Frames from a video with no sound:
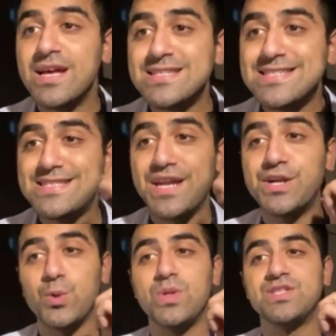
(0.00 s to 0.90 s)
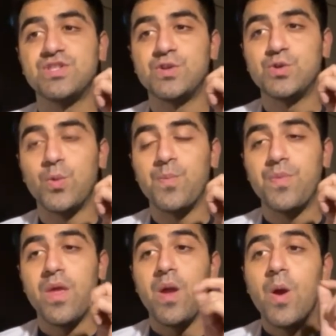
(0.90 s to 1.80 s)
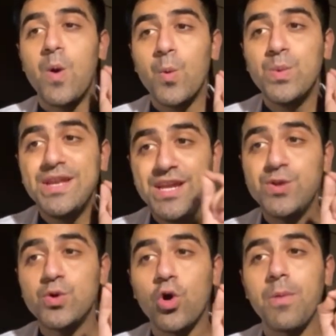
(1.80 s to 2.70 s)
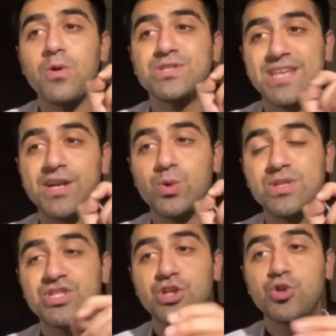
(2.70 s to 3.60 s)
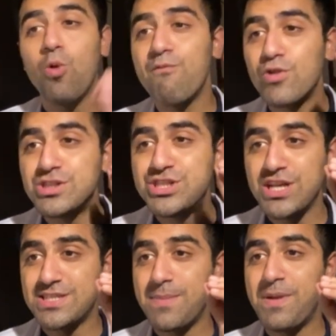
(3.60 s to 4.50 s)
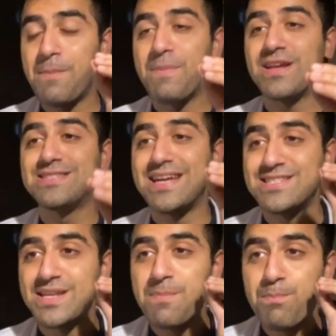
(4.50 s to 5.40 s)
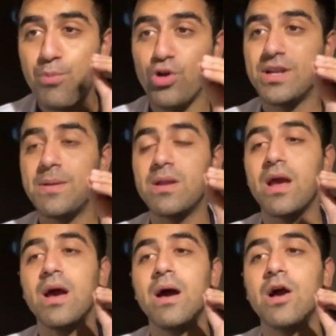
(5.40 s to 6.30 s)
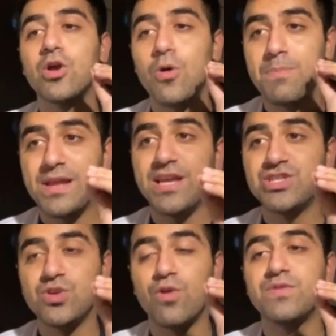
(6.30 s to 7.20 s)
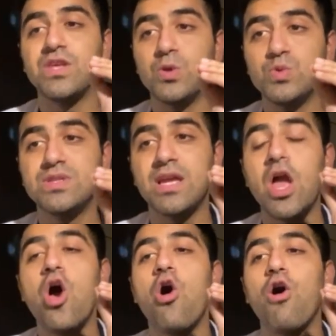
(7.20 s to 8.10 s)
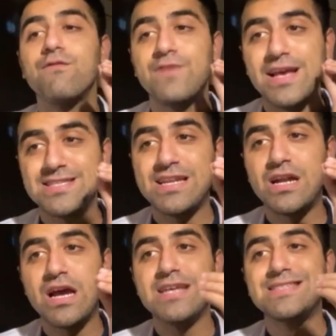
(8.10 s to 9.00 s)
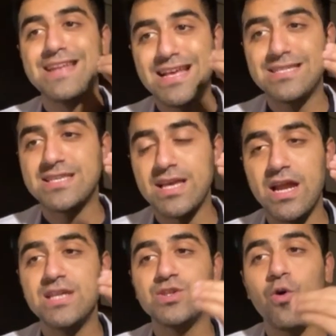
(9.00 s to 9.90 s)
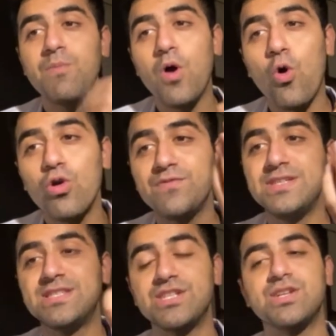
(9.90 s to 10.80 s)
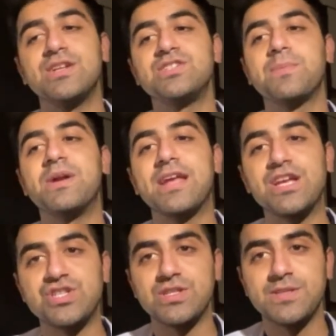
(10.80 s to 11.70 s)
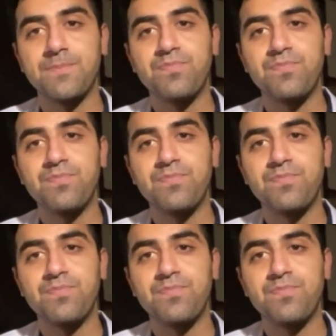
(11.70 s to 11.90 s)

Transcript: Serotonin syndrome. We need to talk about serotonin syndrome for just a bit, because that's an important complication of the using of SNRIs and SSRIs on all of these serotonergic medications.